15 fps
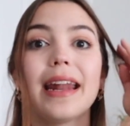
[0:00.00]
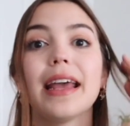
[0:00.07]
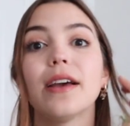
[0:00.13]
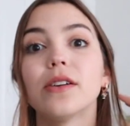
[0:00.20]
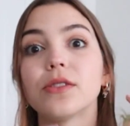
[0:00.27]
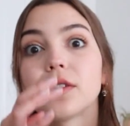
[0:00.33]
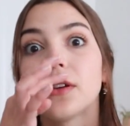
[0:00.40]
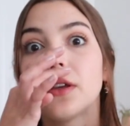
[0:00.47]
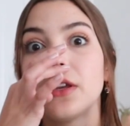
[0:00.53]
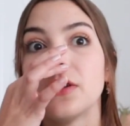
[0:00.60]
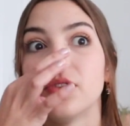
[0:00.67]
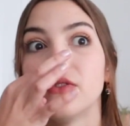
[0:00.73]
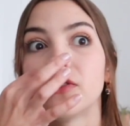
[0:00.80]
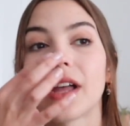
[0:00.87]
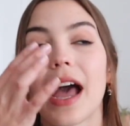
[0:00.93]
I also
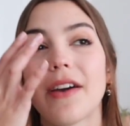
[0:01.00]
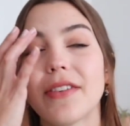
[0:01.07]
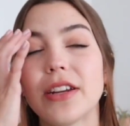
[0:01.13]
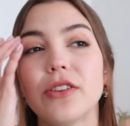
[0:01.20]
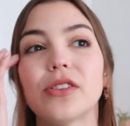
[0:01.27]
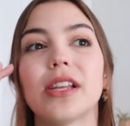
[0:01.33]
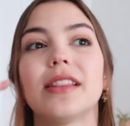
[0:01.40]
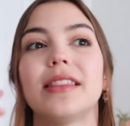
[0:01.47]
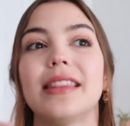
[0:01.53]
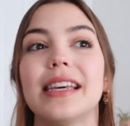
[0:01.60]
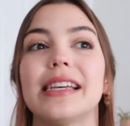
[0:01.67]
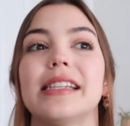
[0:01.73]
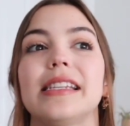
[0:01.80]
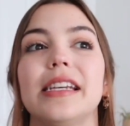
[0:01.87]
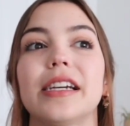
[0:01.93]
I haven't used it
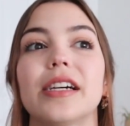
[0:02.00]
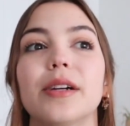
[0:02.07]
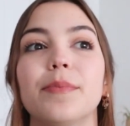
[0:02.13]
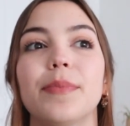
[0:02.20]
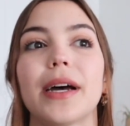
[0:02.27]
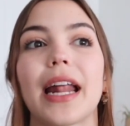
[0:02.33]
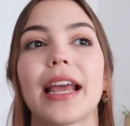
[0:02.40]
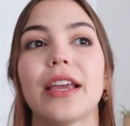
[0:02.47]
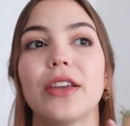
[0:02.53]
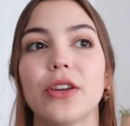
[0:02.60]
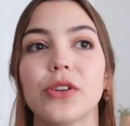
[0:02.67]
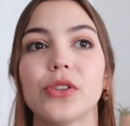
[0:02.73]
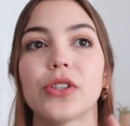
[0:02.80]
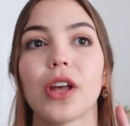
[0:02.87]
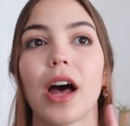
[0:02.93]
this year, but I
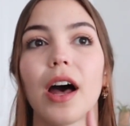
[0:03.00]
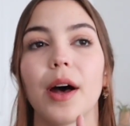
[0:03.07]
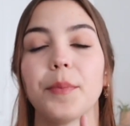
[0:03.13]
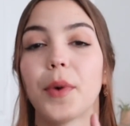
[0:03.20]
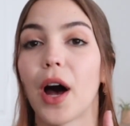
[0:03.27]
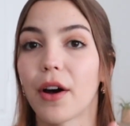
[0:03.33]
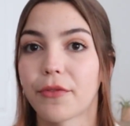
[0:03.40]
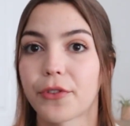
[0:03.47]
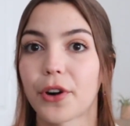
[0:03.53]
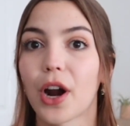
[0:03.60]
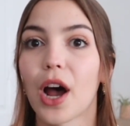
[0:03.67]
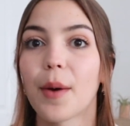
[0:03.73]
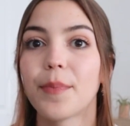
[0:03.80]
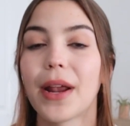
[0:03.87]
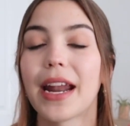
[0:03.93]
use
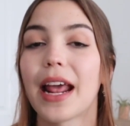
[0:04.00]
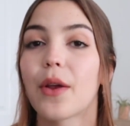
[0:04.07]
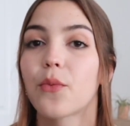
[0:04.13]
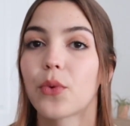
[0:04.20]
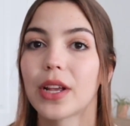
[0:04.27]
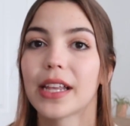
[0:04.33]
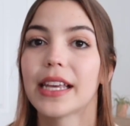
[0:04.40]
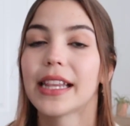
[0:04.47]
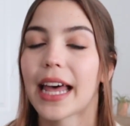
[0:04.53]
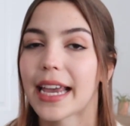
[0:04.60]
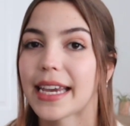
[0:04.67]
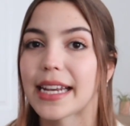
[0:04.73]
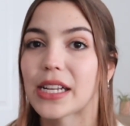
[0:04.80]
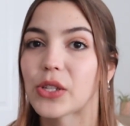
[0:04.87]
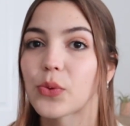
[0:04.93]
OfferUp, and I really
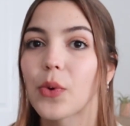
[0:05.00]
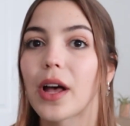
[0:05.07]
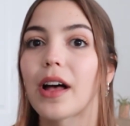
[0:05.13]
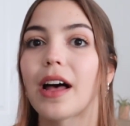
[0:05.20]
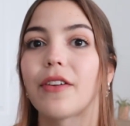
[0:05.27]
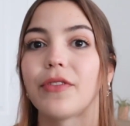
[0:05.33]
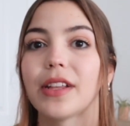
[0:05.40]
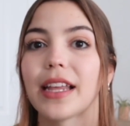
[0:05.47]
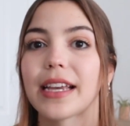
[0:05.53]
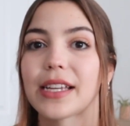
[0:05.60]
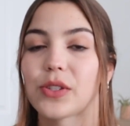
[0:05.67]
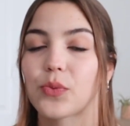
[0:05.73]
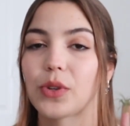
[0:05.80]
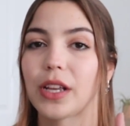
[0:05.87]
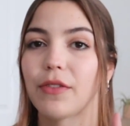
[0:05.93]
like it as well. I feel like
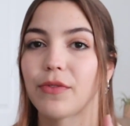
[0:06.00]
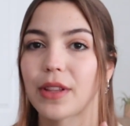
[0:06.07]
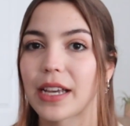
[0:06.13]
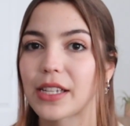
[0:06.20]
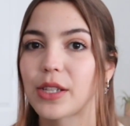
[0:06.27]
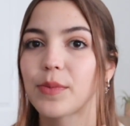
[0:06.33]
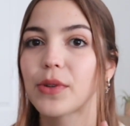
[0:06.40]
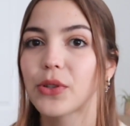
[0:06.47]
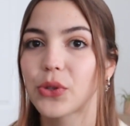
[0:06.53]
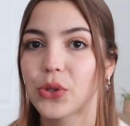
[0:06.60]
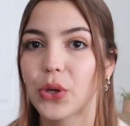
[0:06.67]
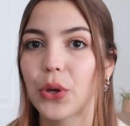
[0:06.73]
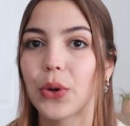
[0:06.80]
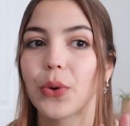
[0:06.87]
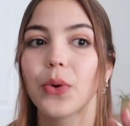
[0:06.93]
it's really flexible too.